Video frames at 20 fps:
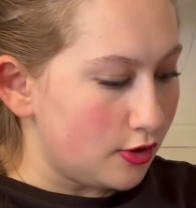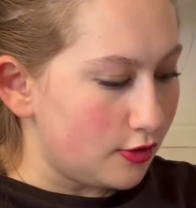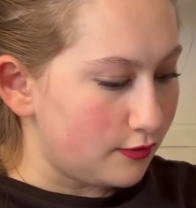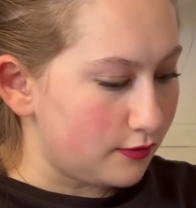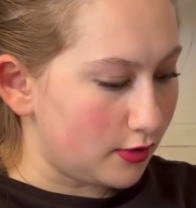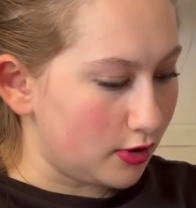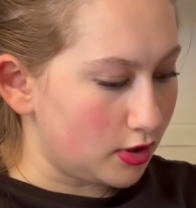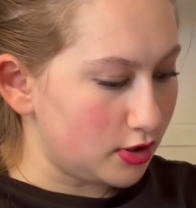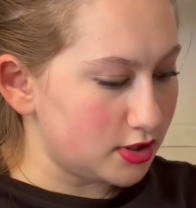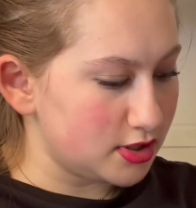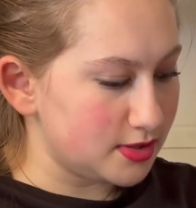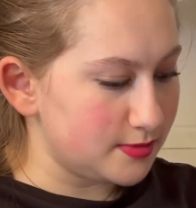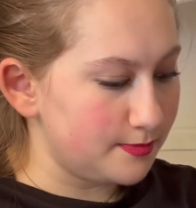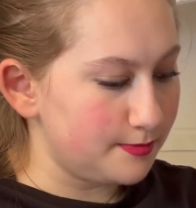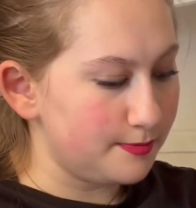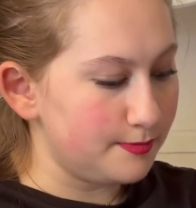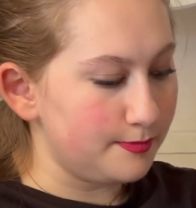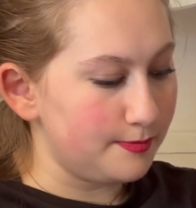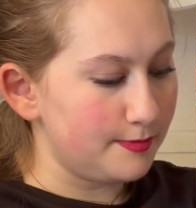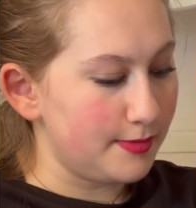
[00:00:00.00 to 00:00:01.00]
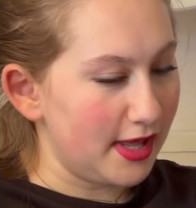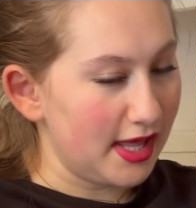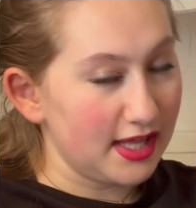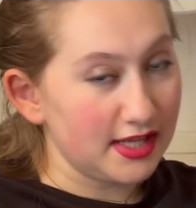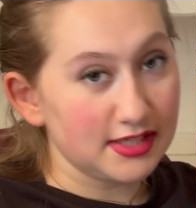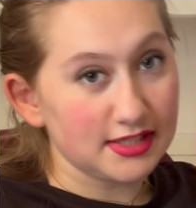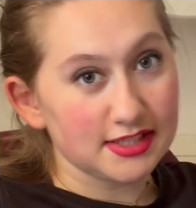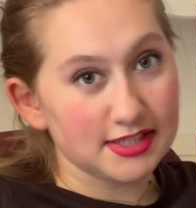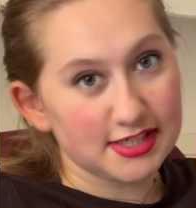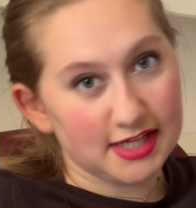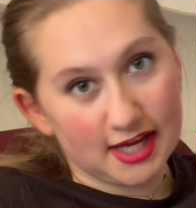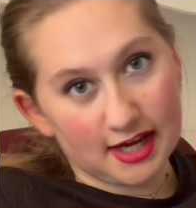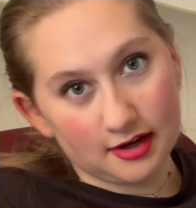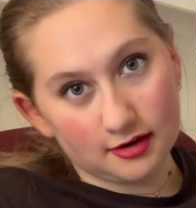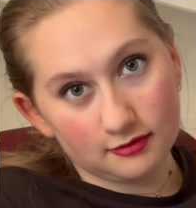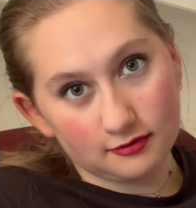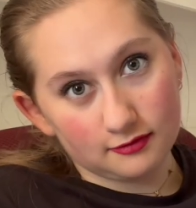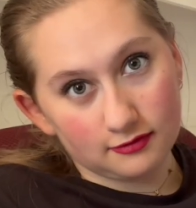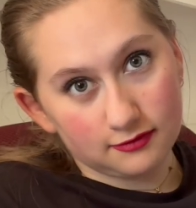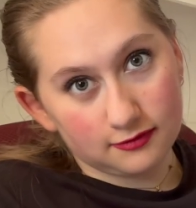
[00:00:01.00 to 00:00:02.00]
First, Ben
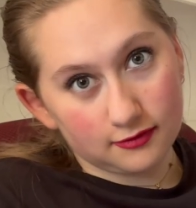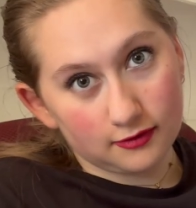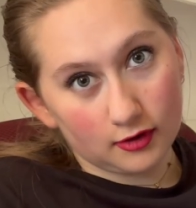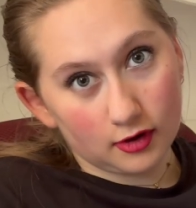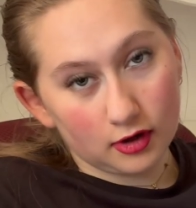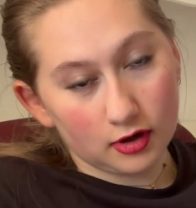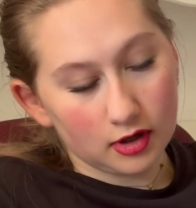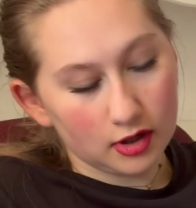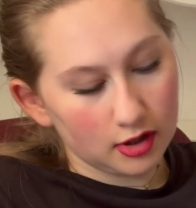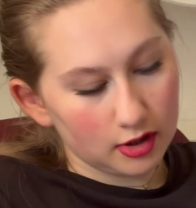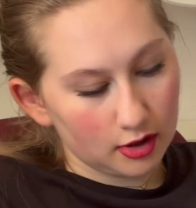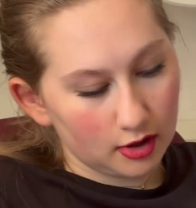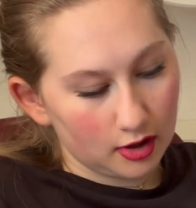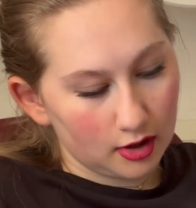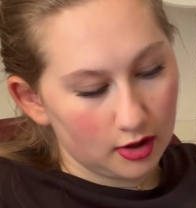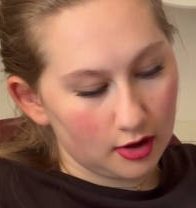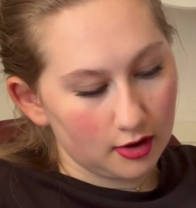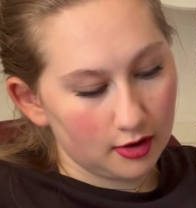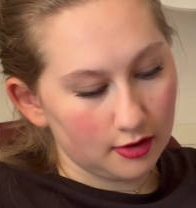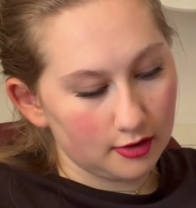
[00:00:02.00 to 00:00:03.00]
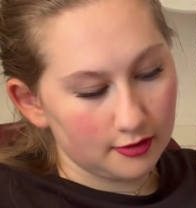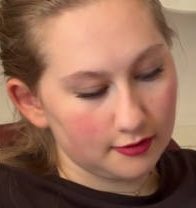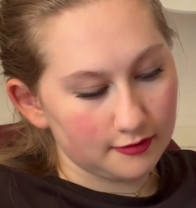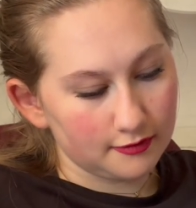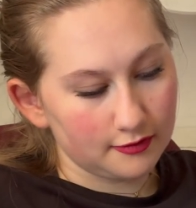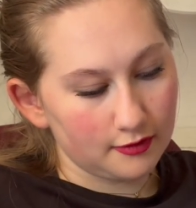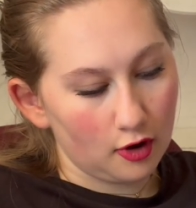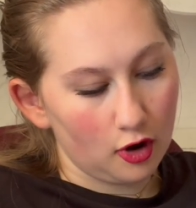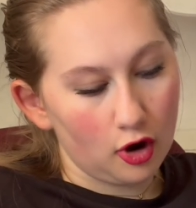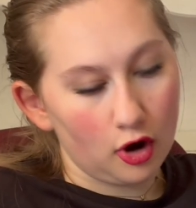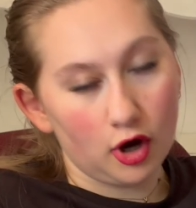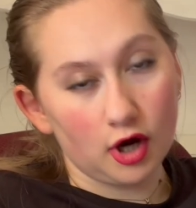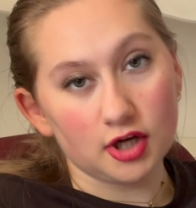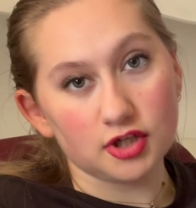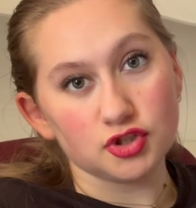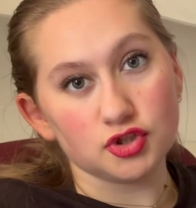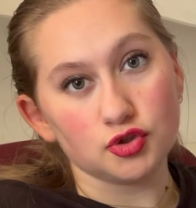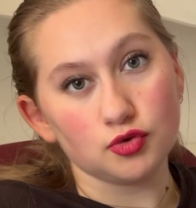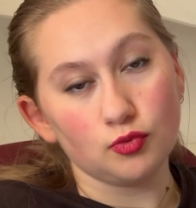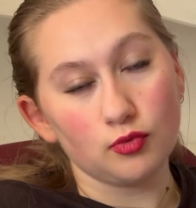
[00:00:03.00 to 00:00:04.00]
Danford of
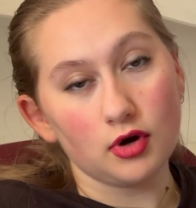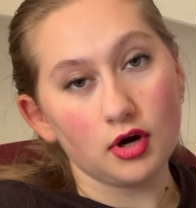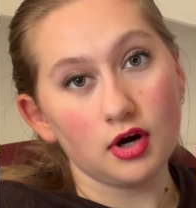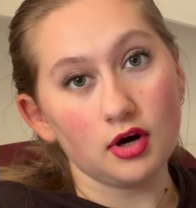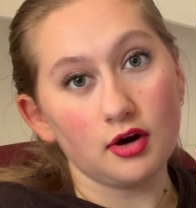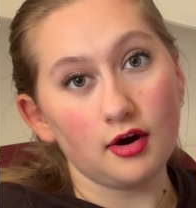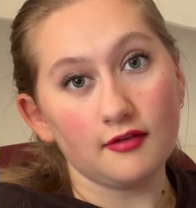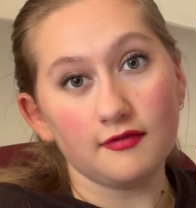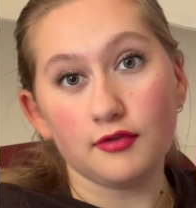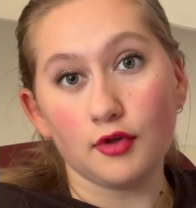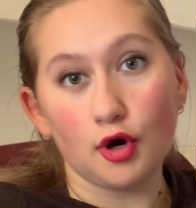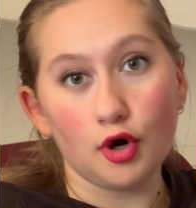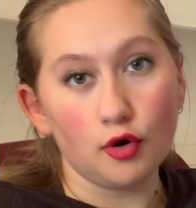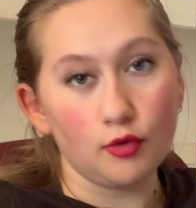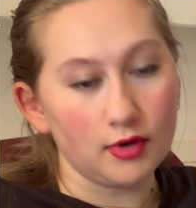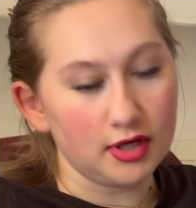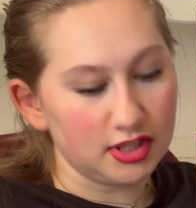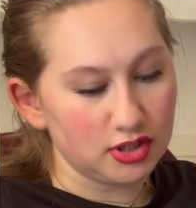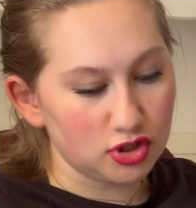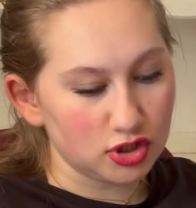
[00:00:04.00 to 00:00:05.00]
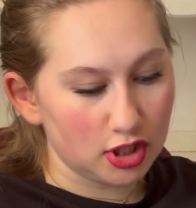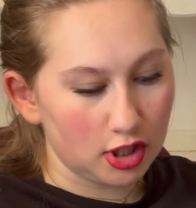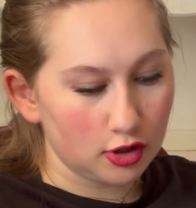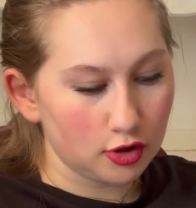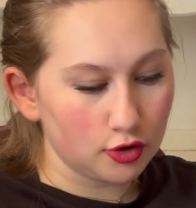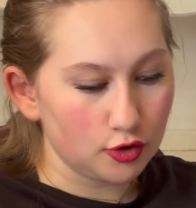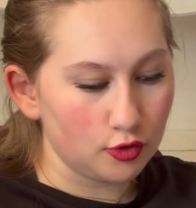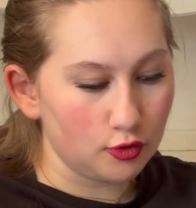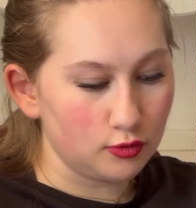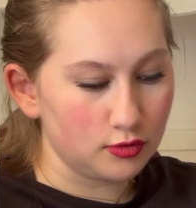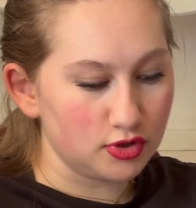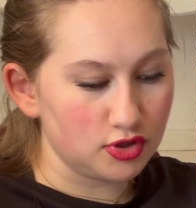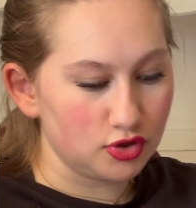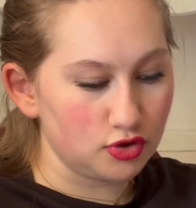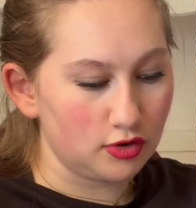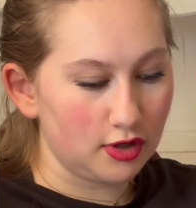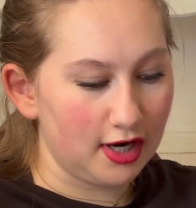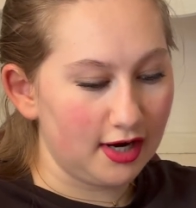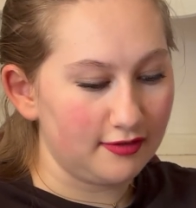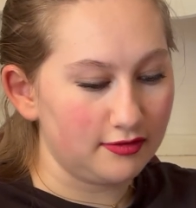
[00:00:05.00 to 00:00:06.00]
Oshawa of the OHL, who was
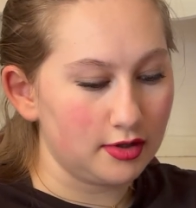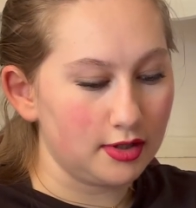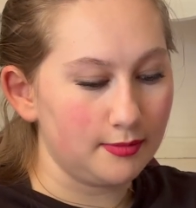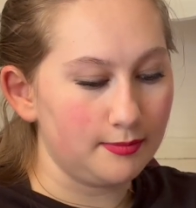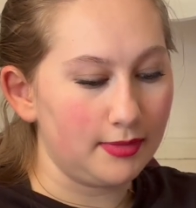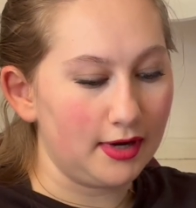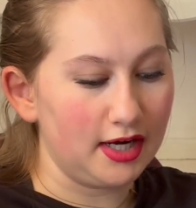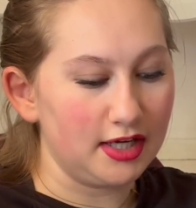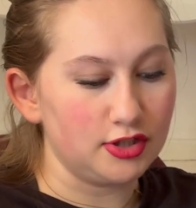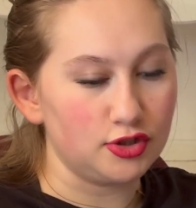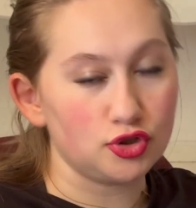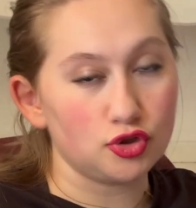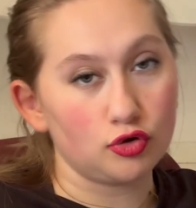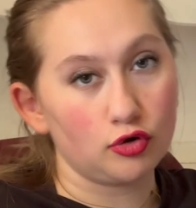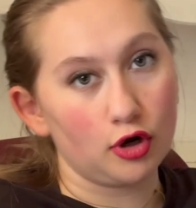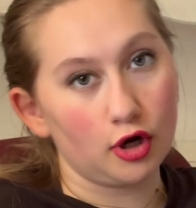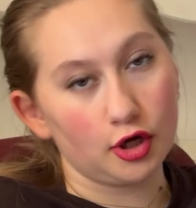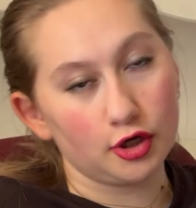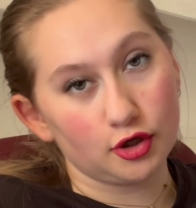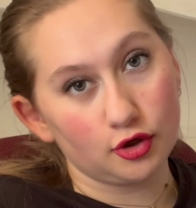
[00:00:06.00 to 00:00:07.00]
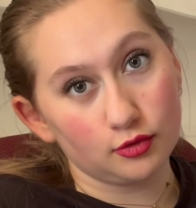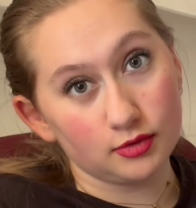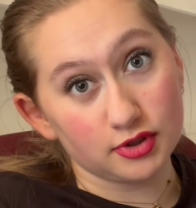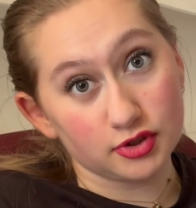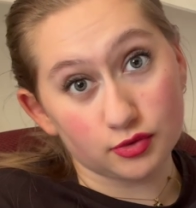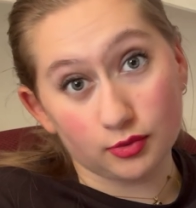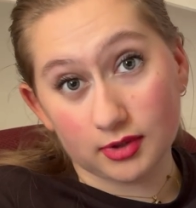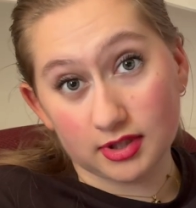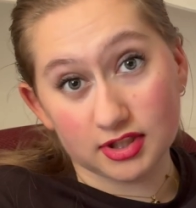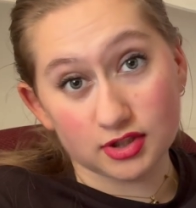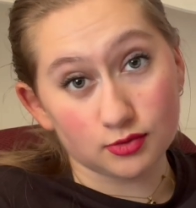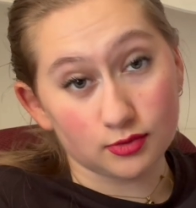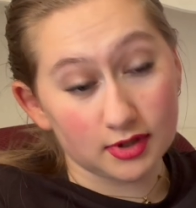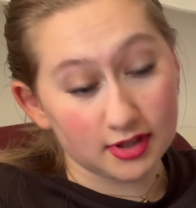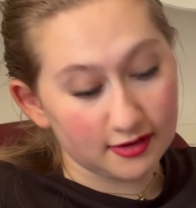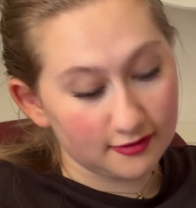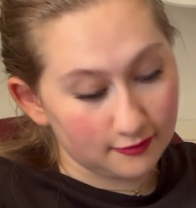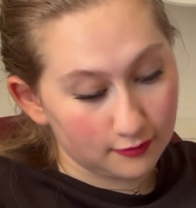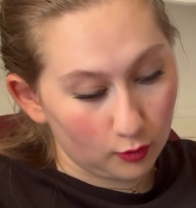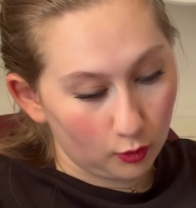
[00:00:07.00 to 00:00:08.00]
drafted by Toronto in
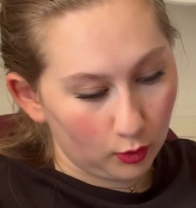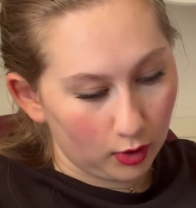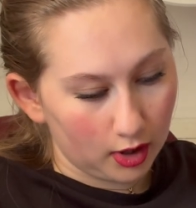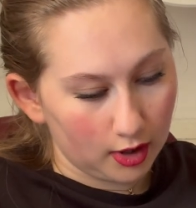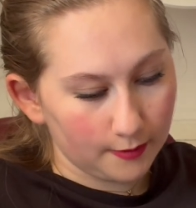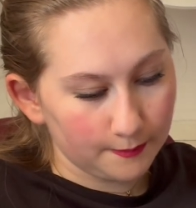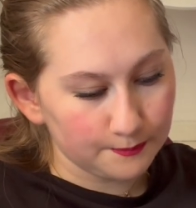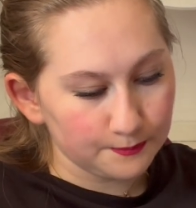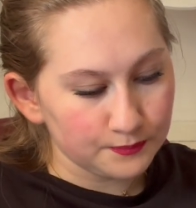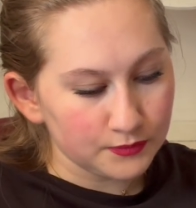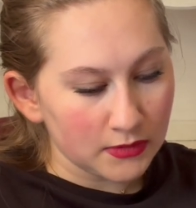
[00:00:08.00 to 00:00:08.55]
2024.